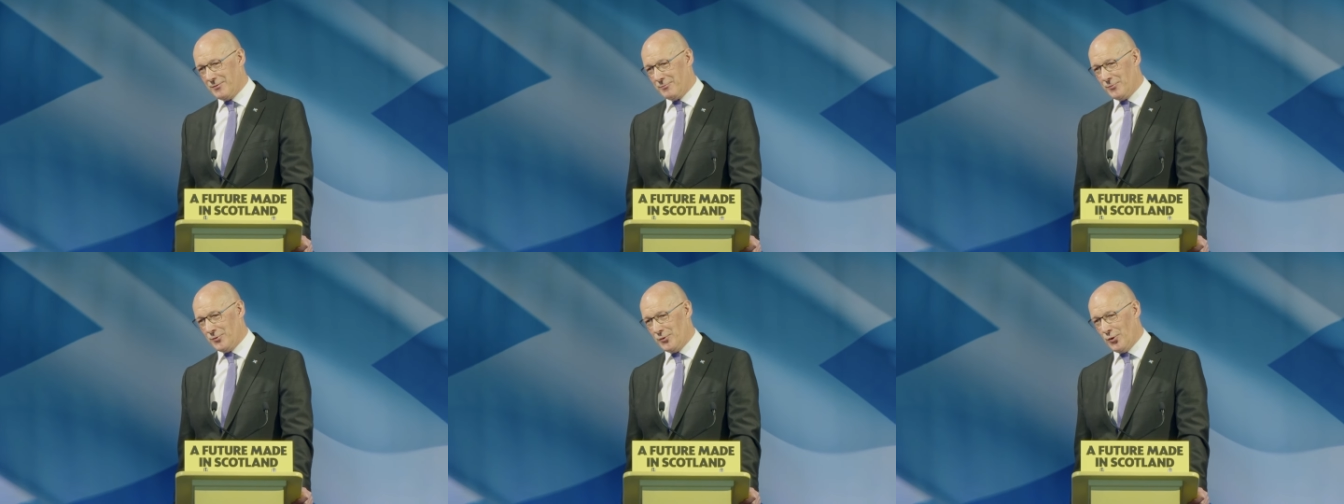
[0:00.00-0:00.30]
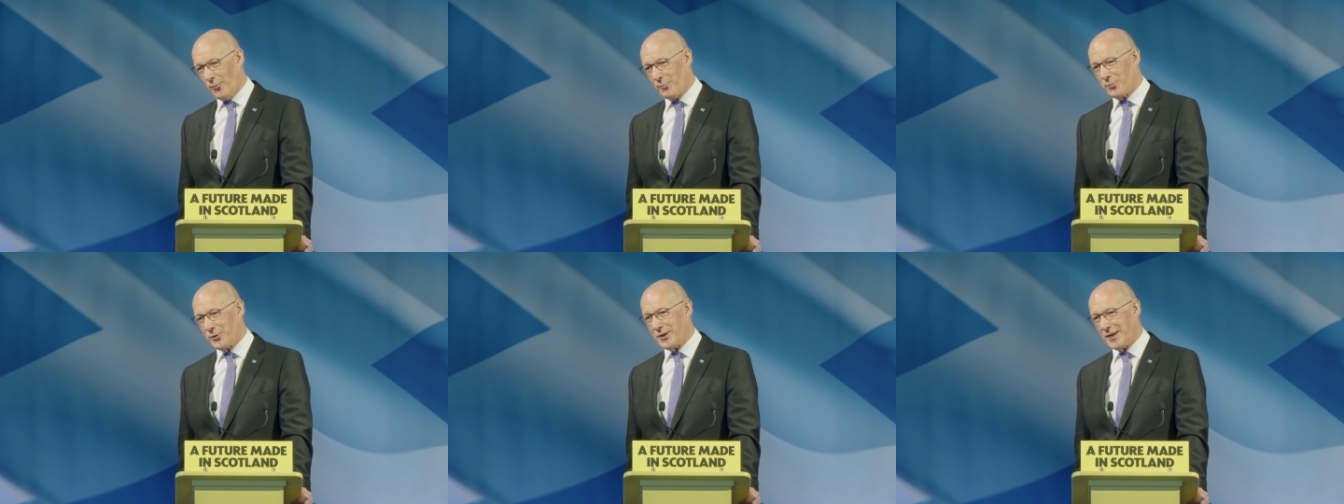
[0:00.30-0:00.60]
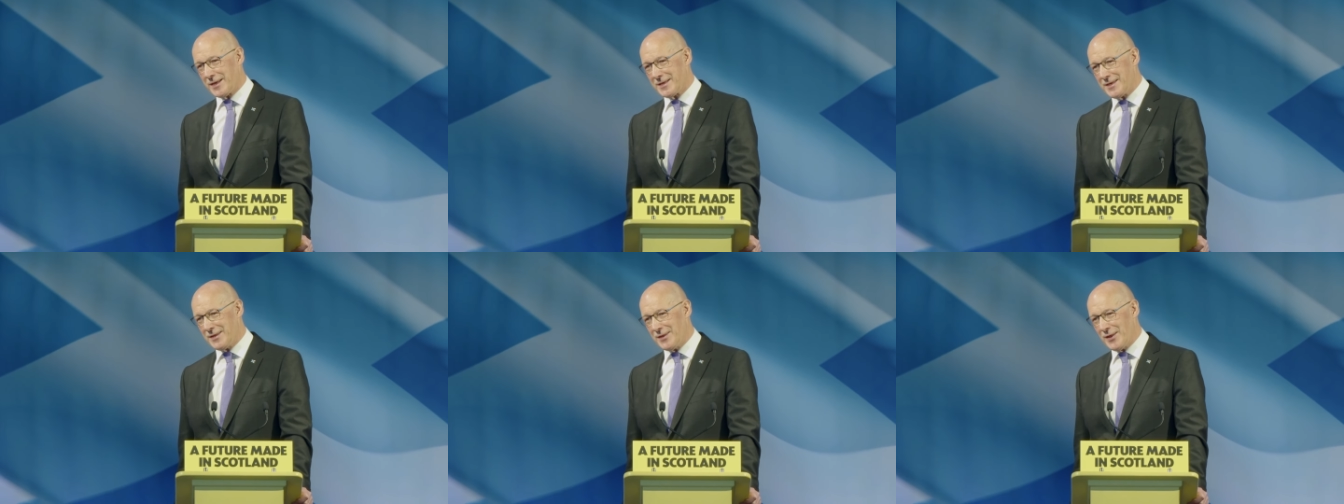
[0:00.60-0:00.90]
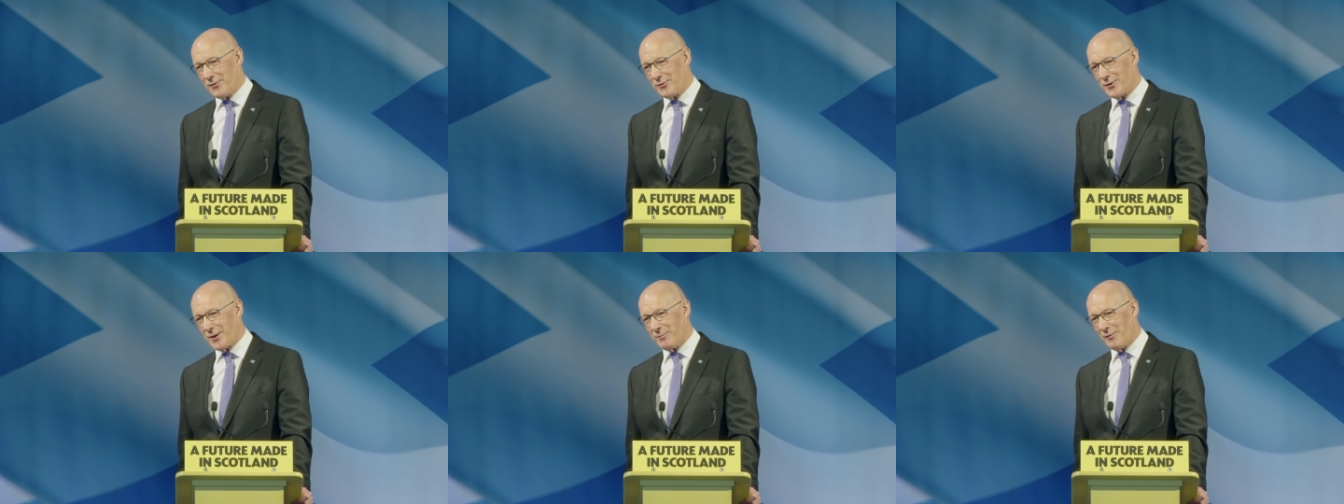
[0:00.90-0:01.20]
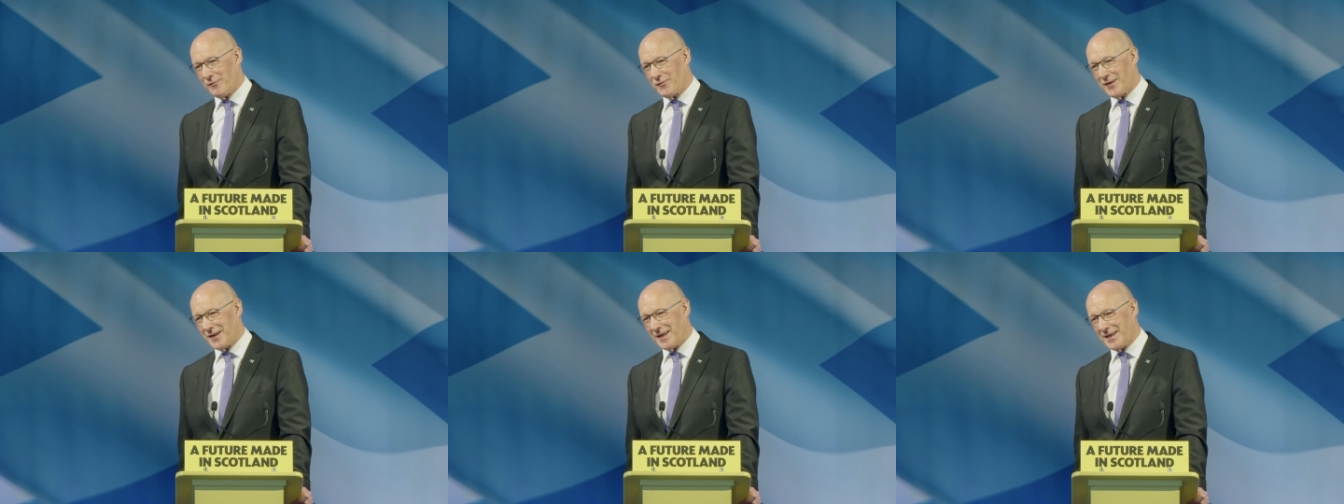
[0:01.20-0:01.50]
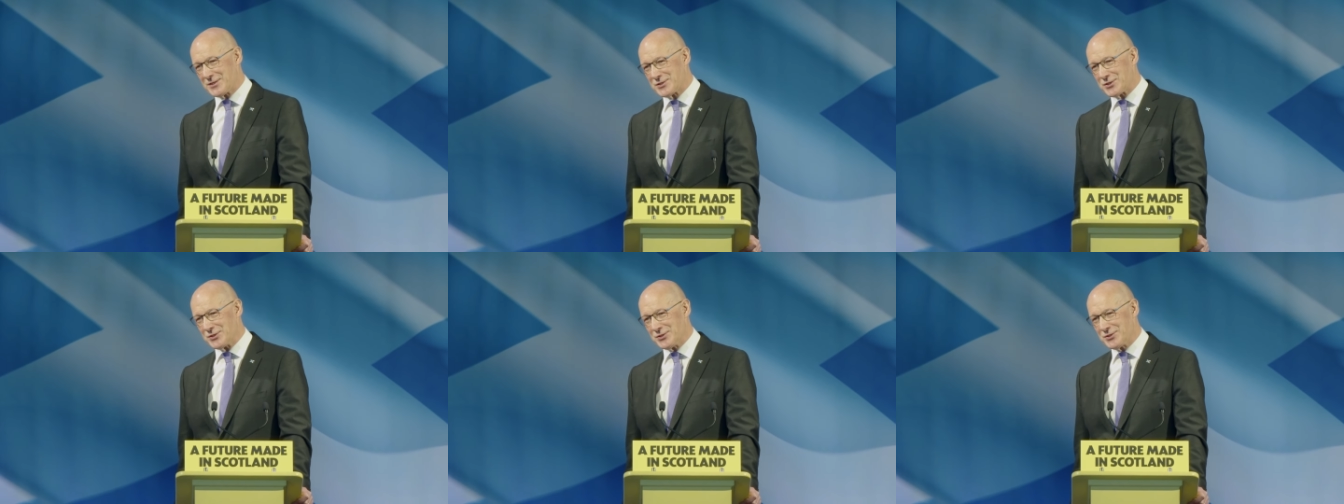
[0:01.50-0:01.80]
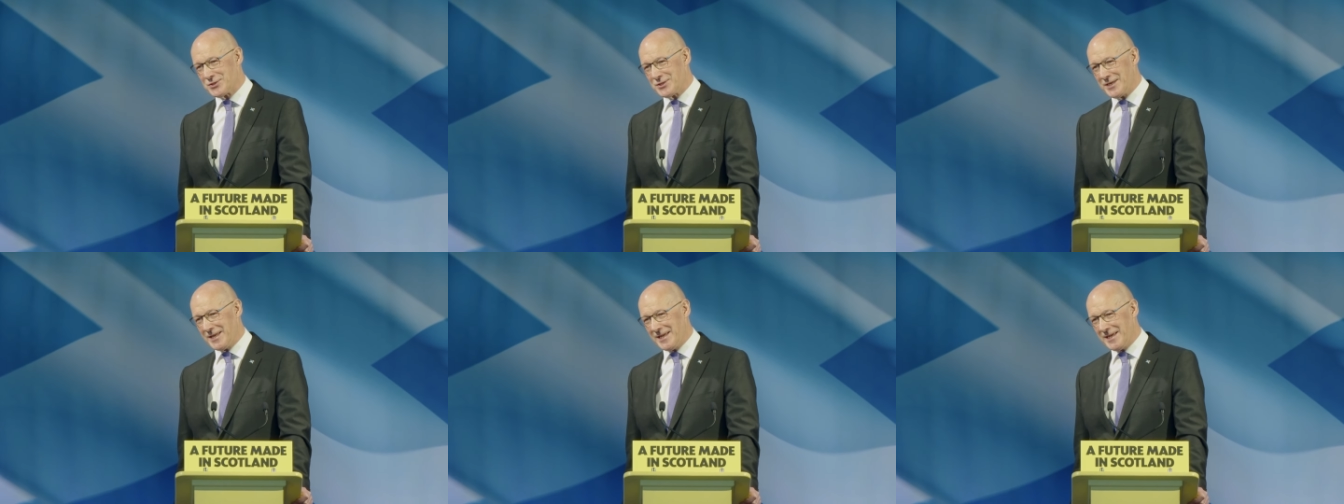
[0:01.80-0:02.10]
not predicting the outcome of the election
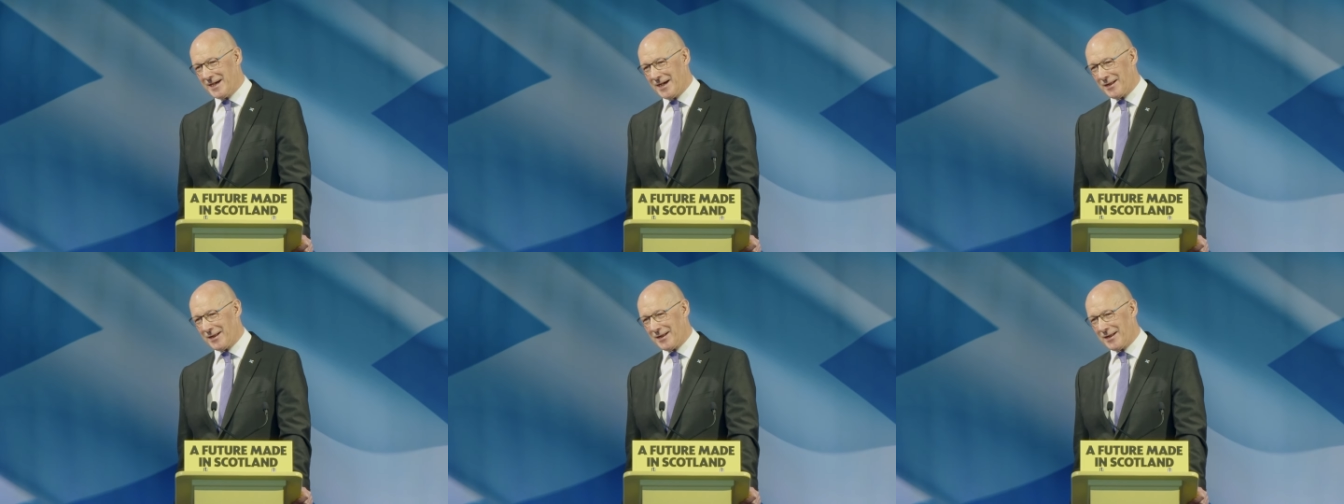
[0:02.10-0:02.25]
today.